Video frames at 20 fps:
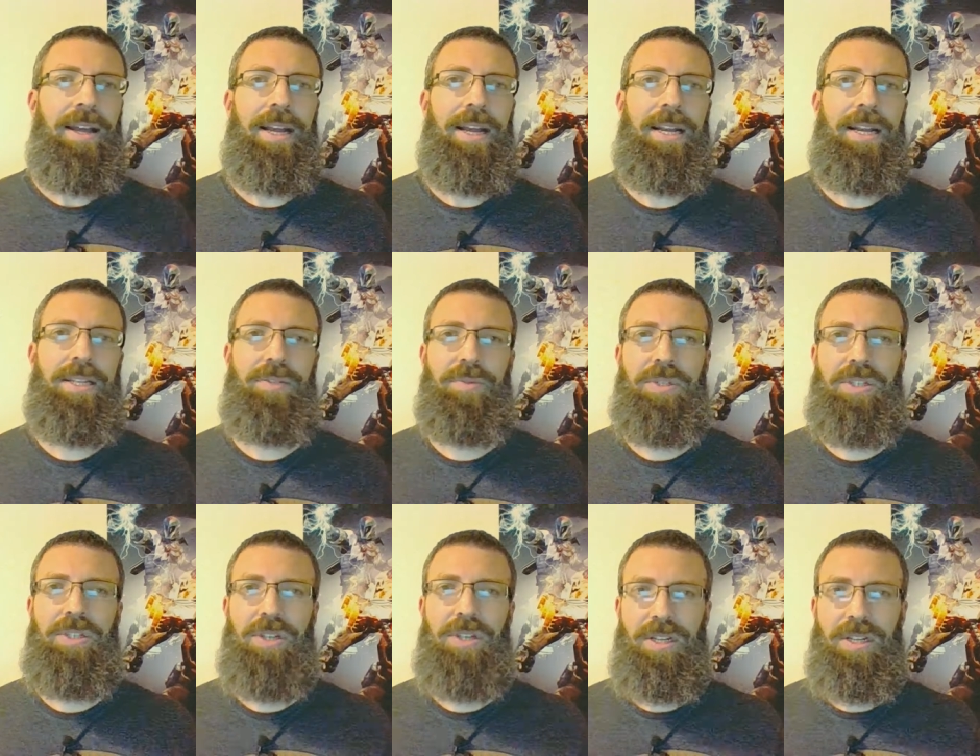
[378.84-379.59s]
As we
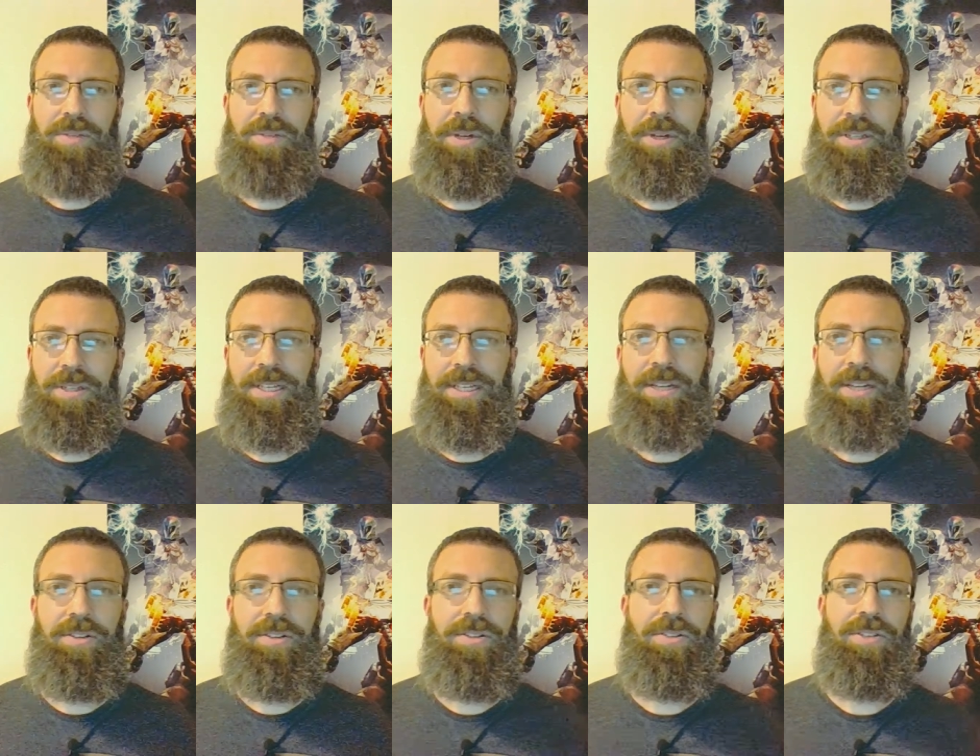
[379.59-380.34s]
talked about in
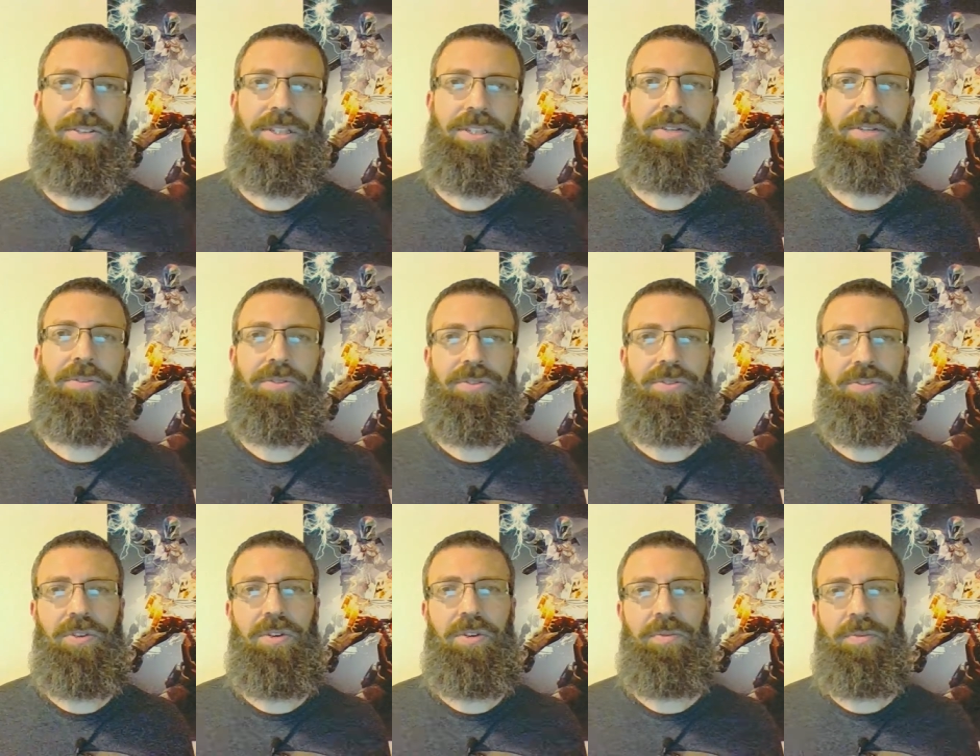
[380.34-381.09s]
characters, the hero
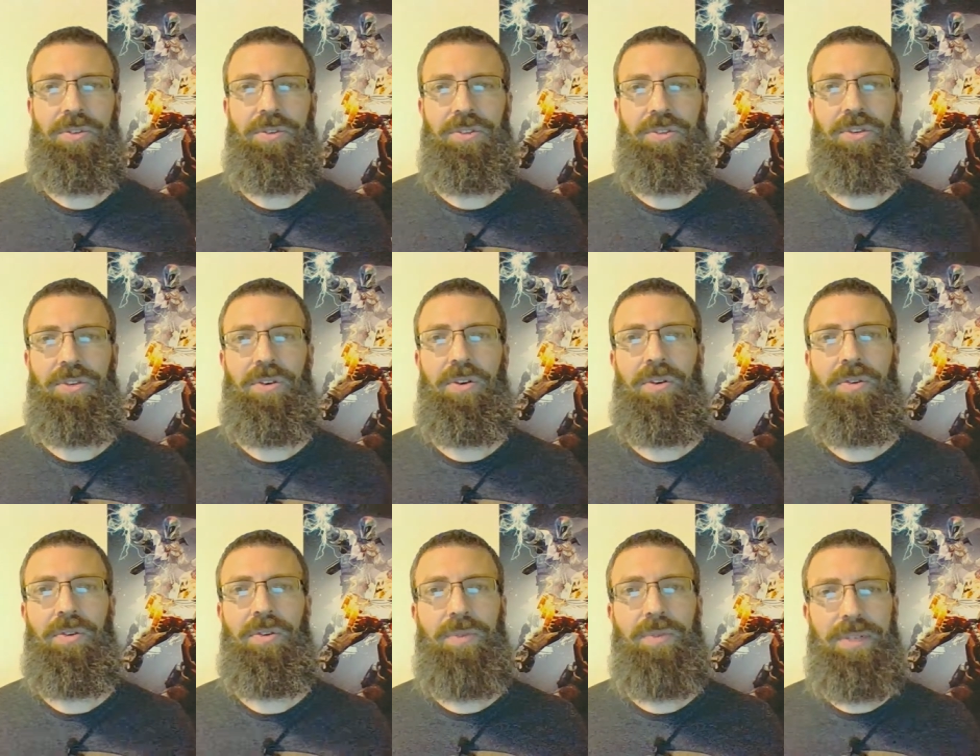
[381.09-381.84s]
is almost
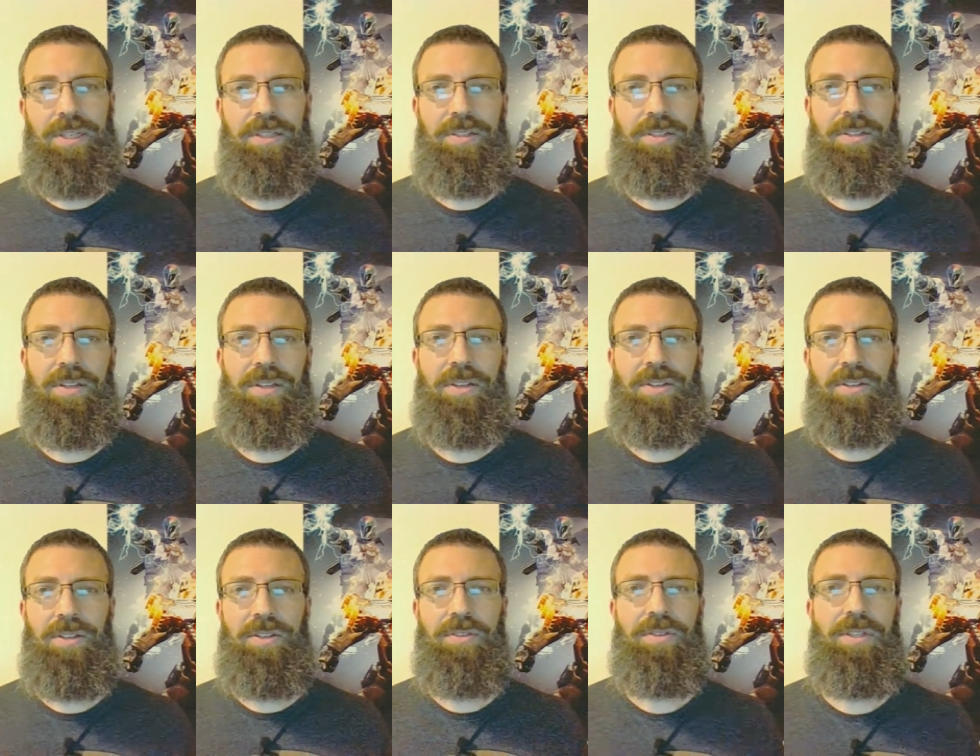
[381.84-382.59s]
always
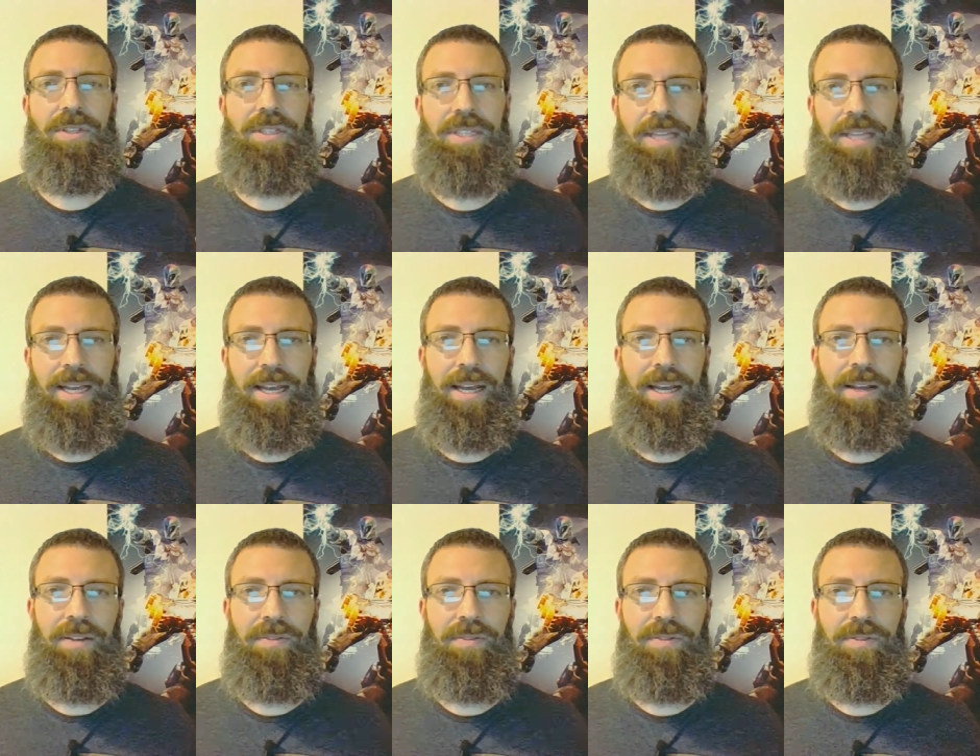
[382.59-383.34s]
going to
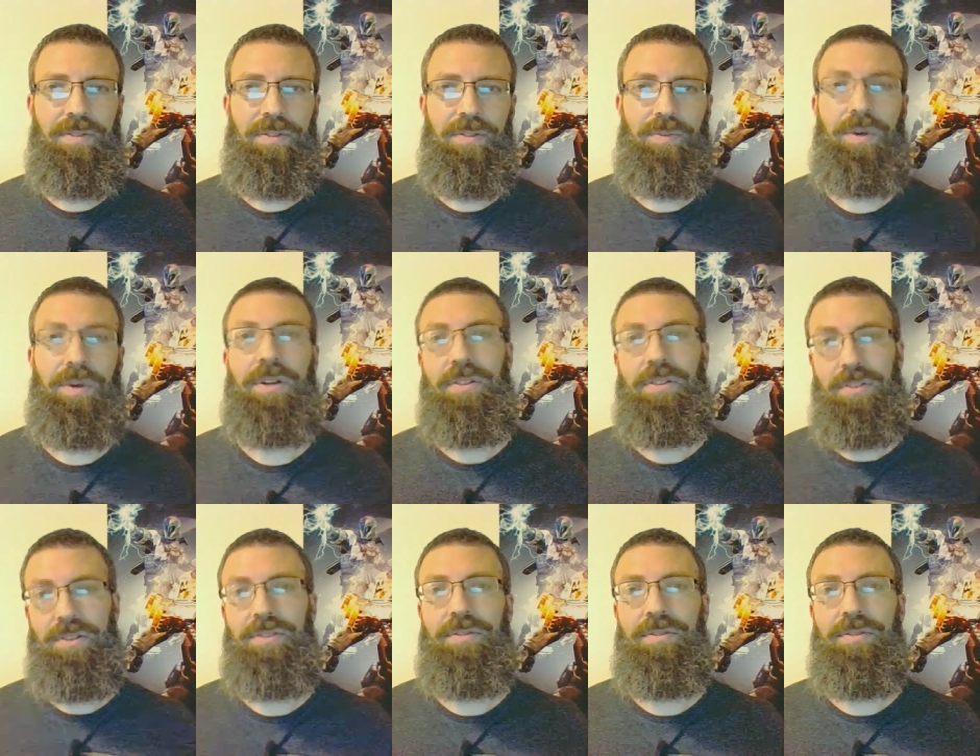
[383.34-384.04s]
have, well,